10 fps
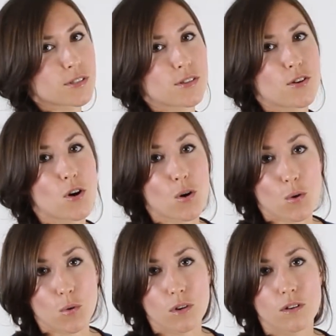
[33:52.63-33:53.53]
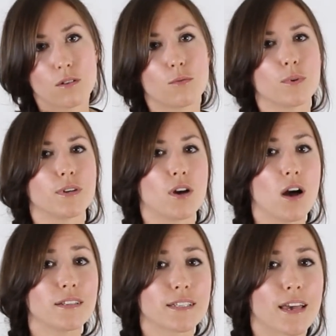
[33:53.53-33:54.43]
no, we're
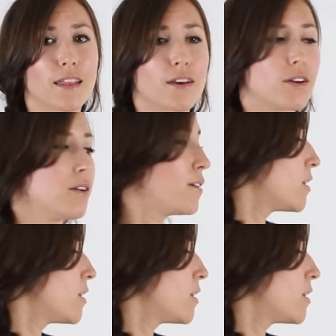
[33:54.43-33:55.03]
not together,